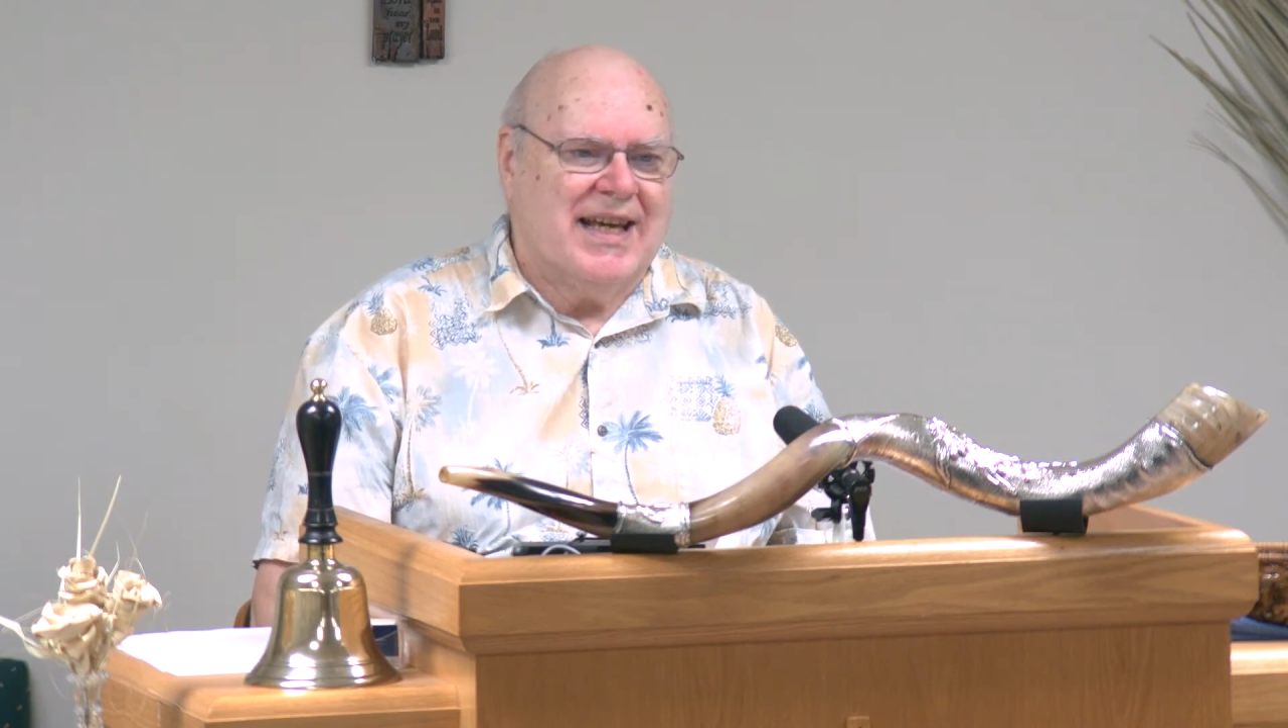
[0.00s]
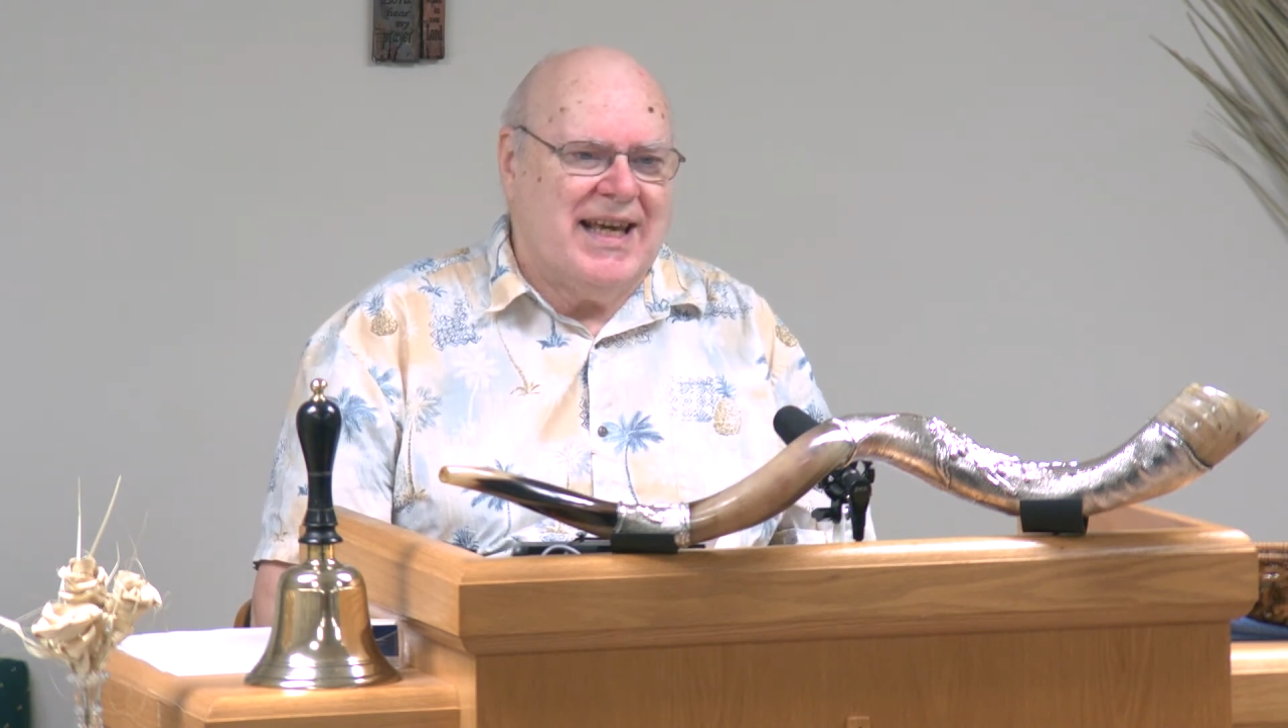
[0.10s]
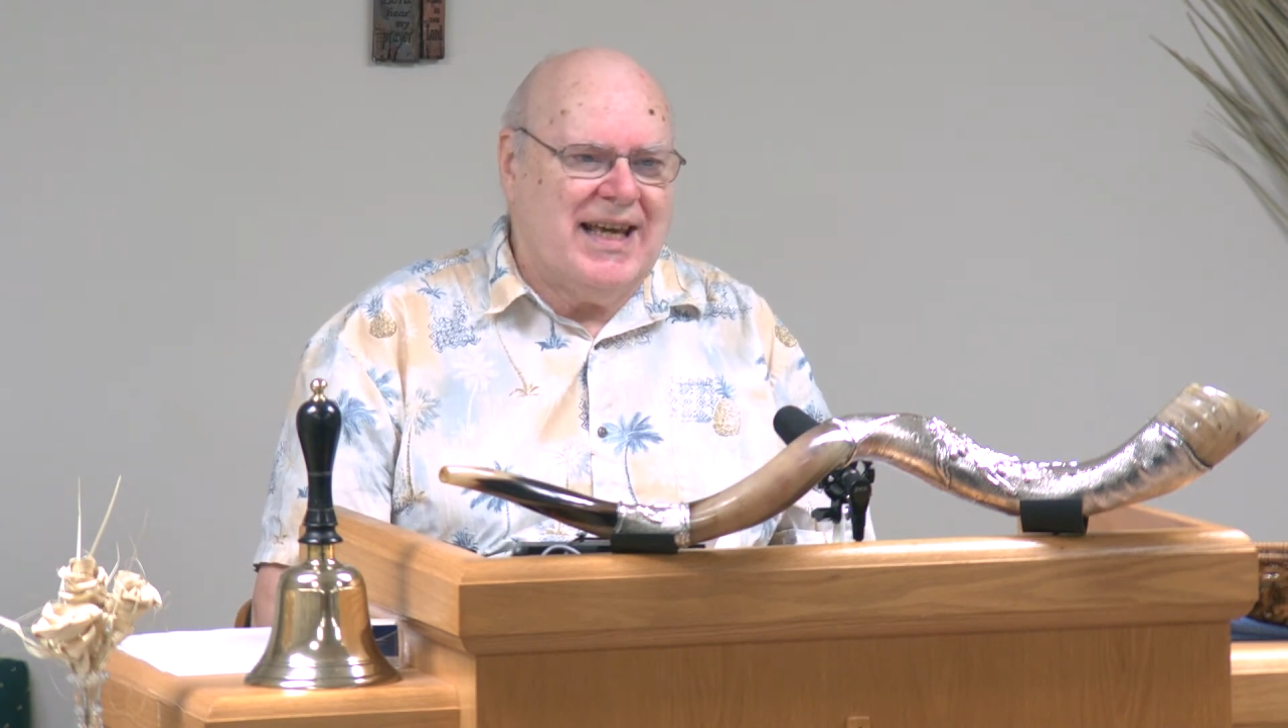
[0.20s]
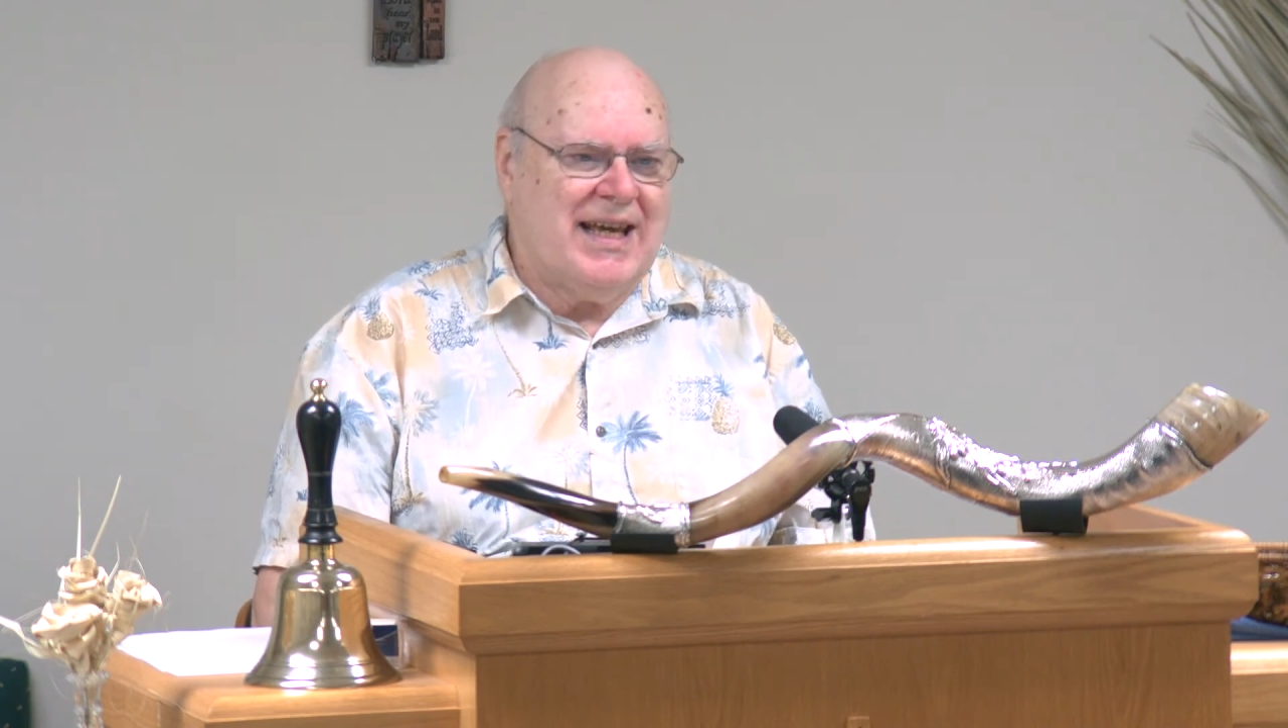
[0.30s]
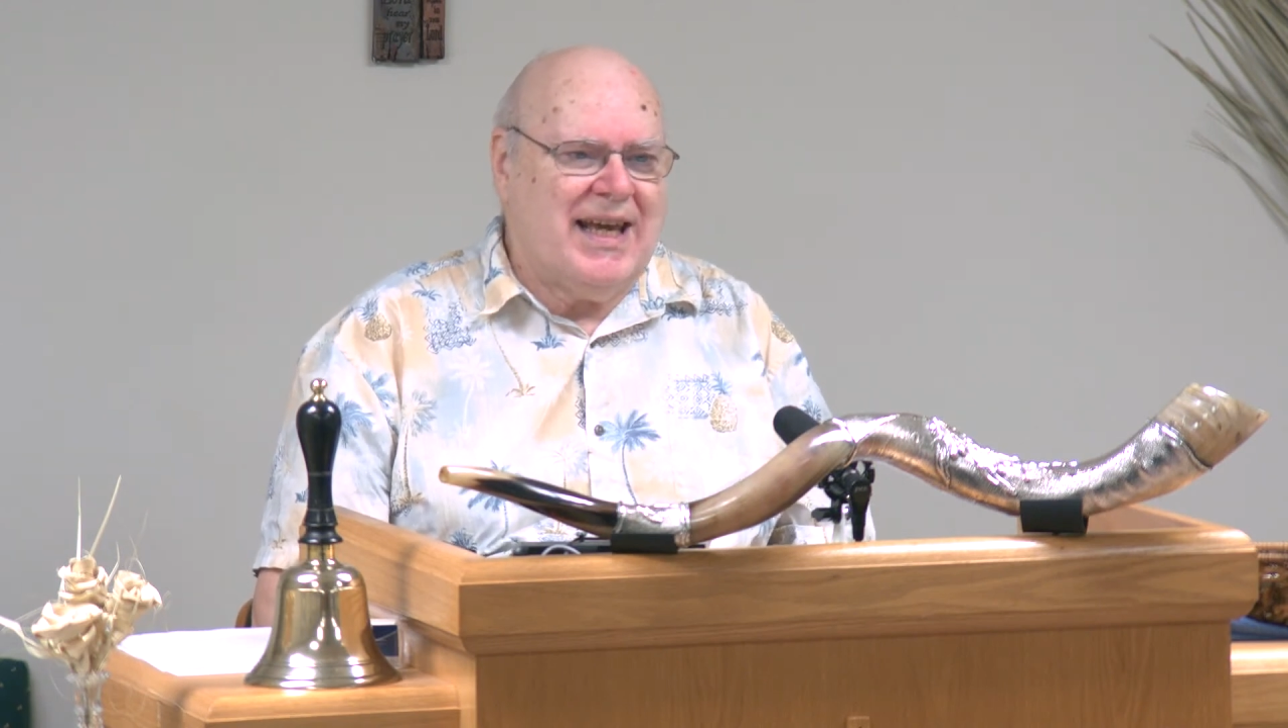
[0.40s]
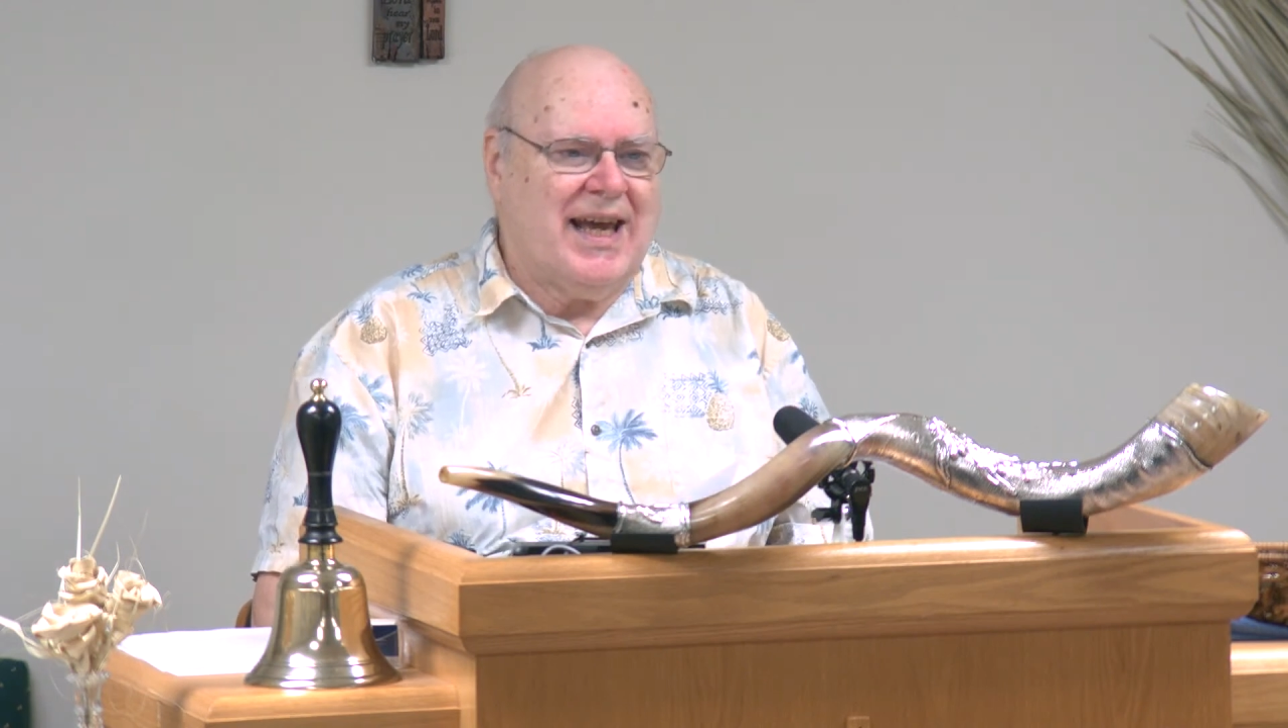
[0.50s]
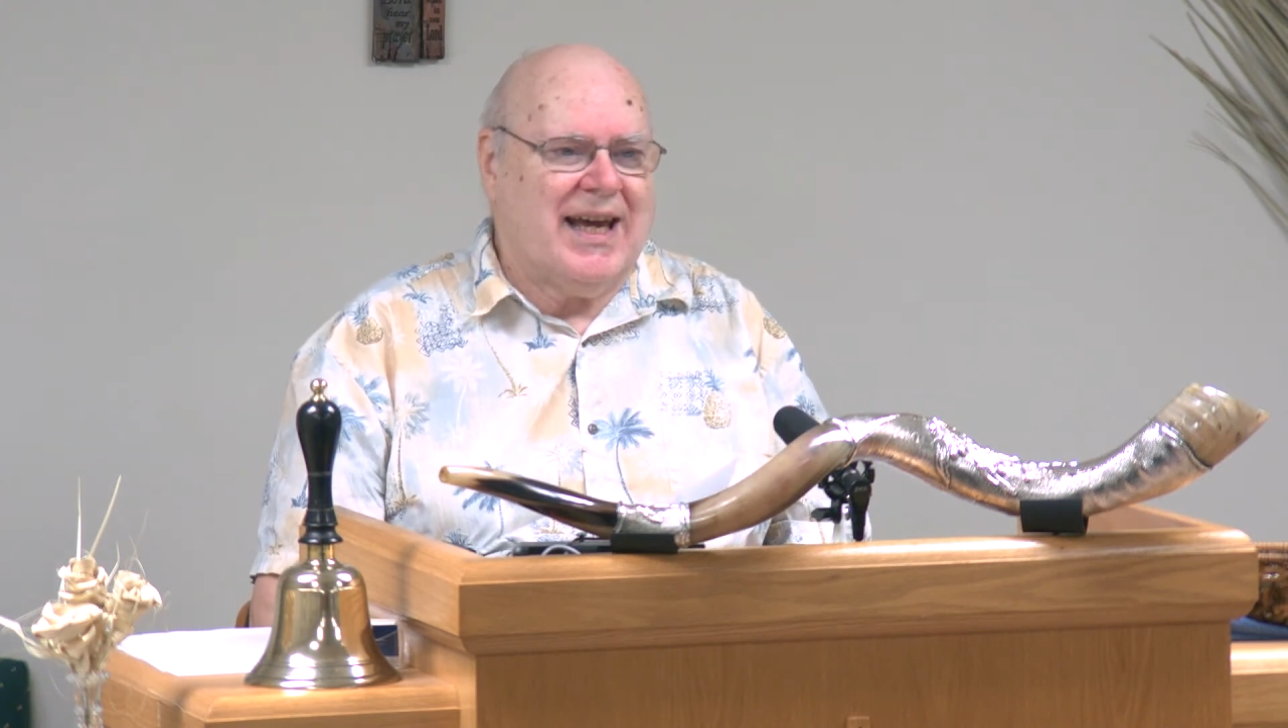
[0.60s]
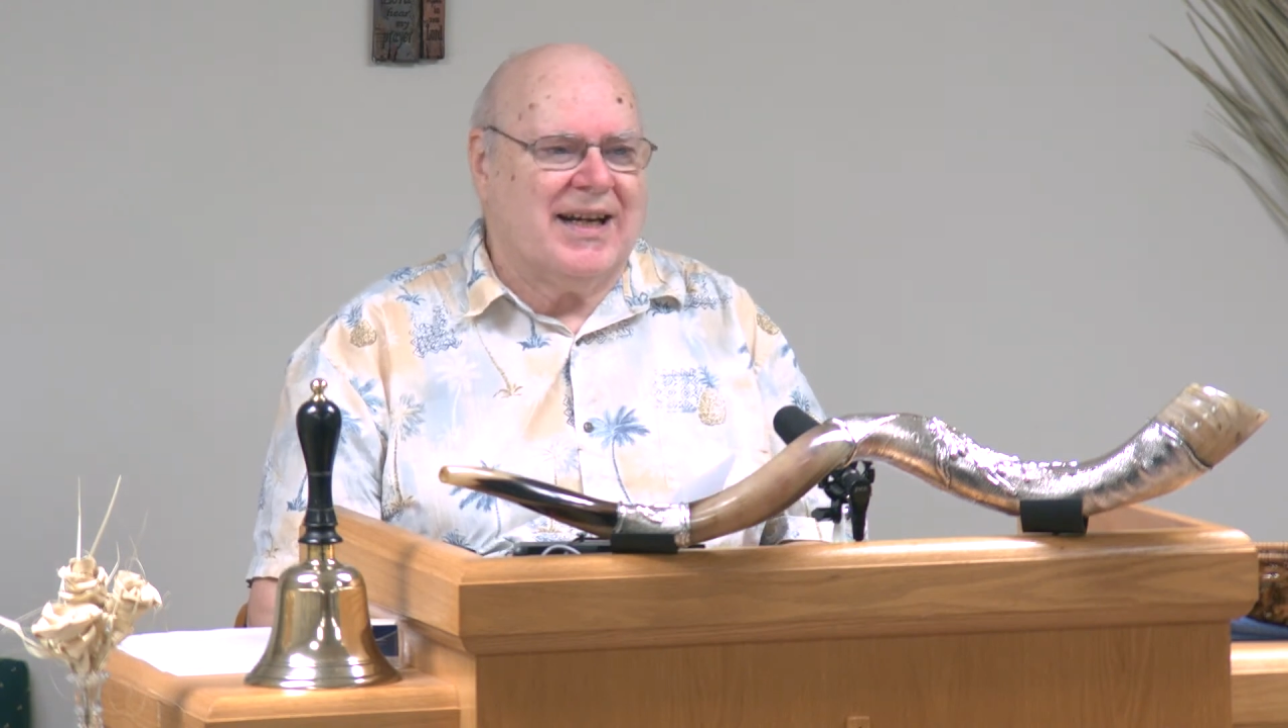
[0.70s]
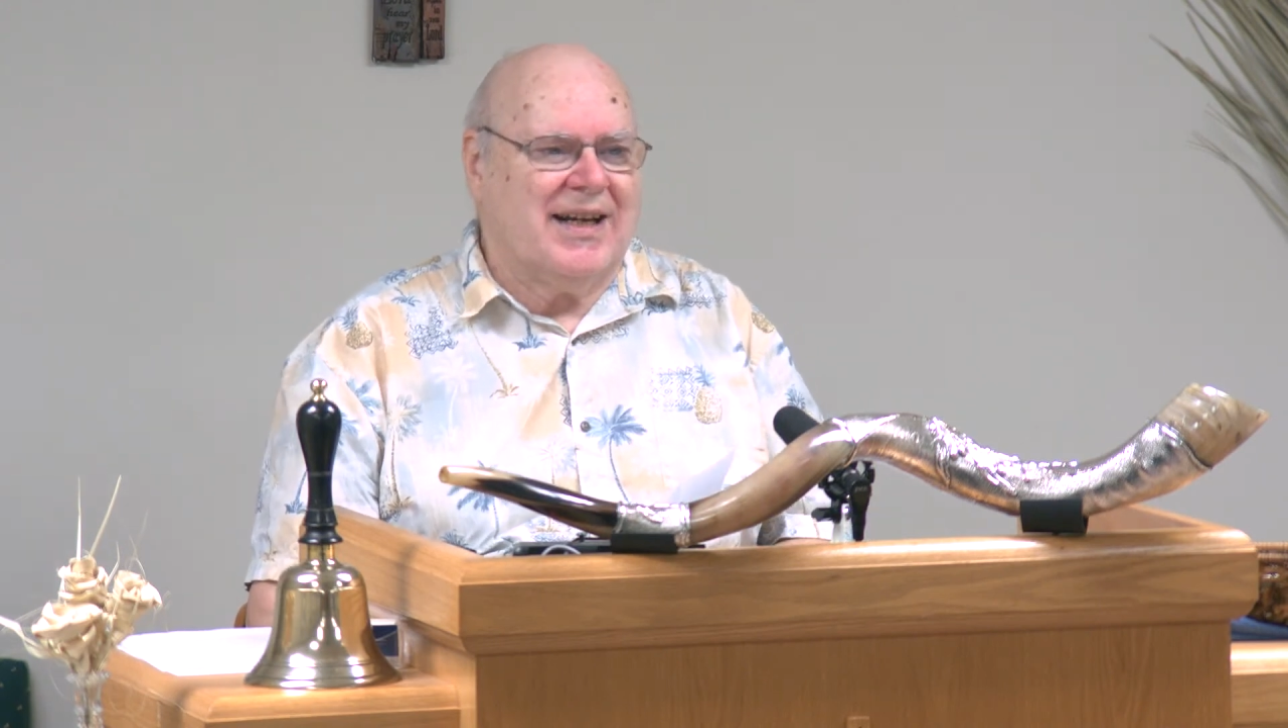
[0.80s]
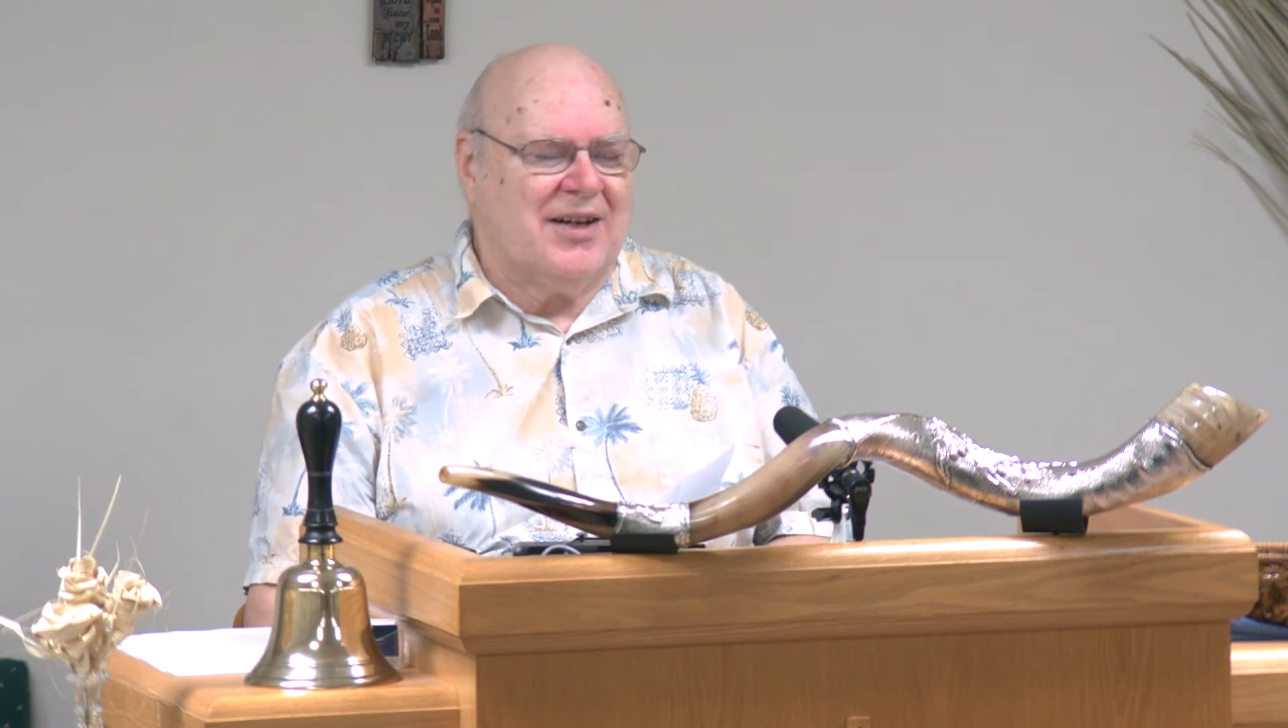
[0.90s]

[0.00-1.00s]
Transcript: he had an